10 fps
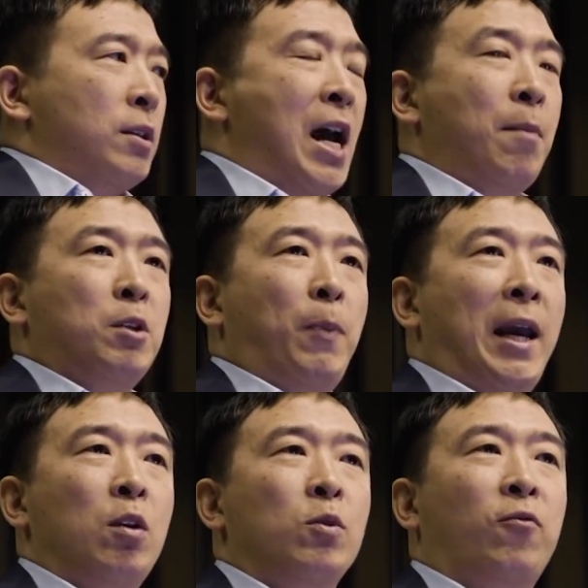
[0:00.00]
Thomas
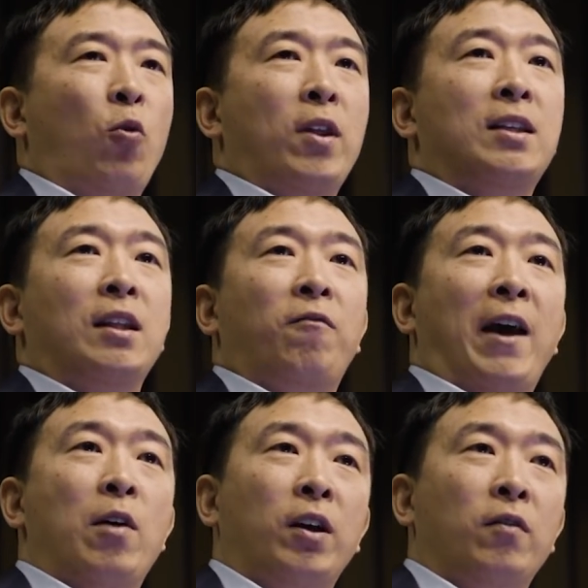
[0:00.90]
Paine was for this at the
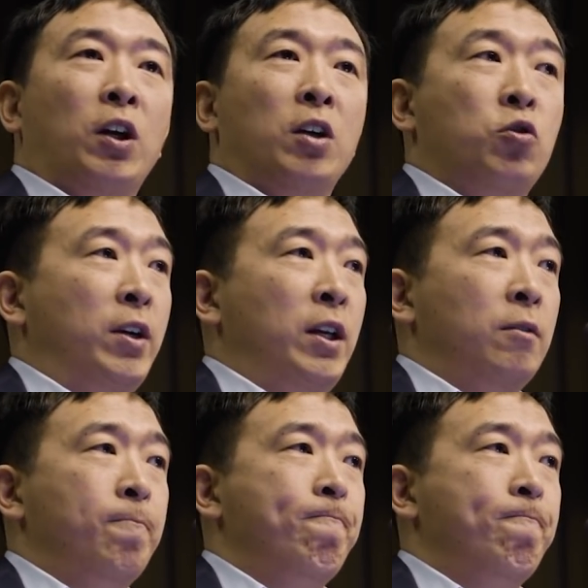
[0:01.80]
founding of the country.